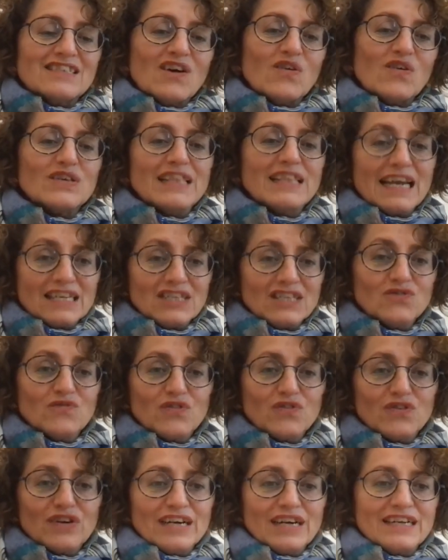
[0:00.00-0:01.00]
So
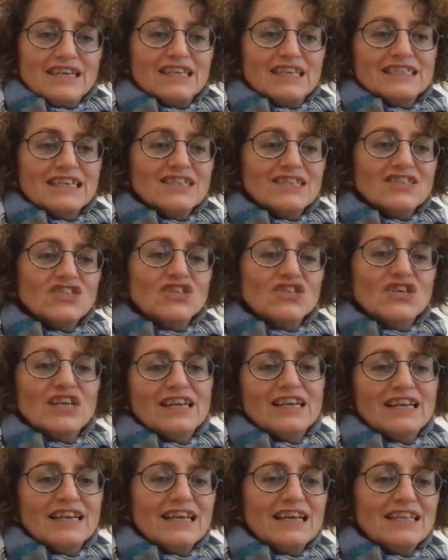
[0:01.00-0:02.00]
thank you for your
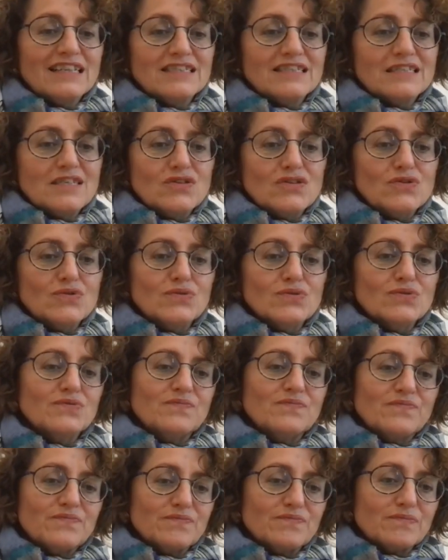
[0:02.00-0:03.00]
attention, and see
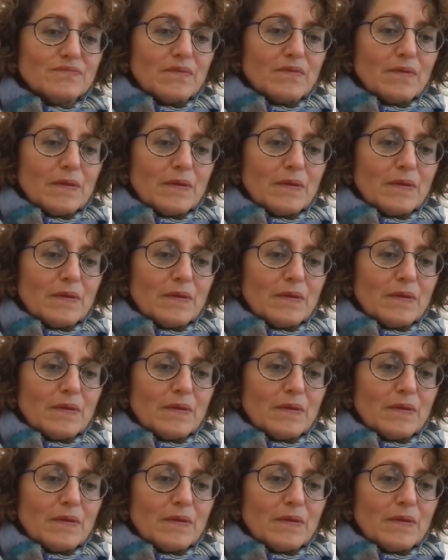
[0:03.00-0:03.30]
you.